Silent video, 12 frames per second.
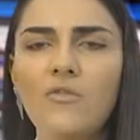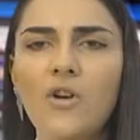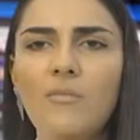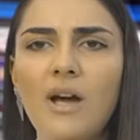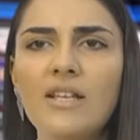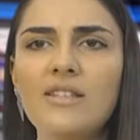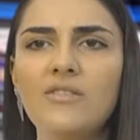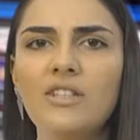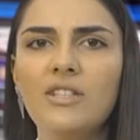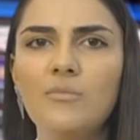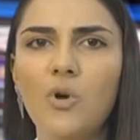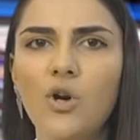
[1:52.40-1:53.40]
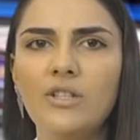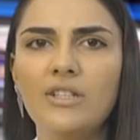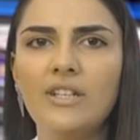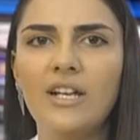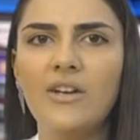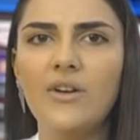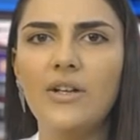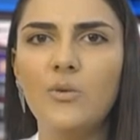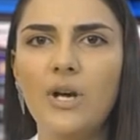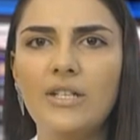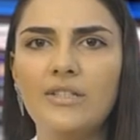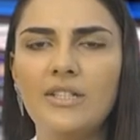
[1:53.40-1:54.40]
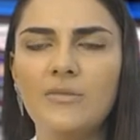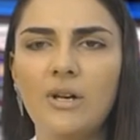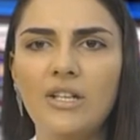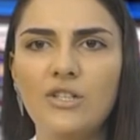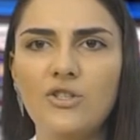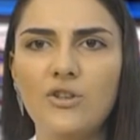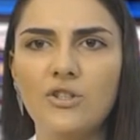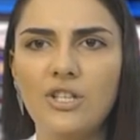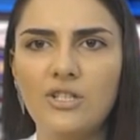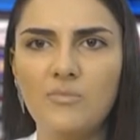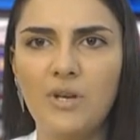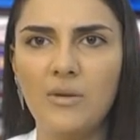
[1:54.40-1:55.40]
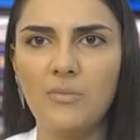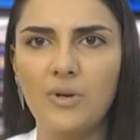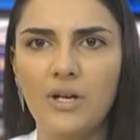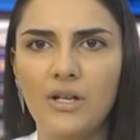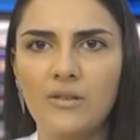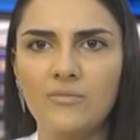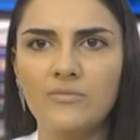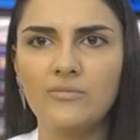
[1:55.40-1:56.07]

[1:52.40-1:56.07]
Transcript: were massively deported and evacuated by the Turkish people.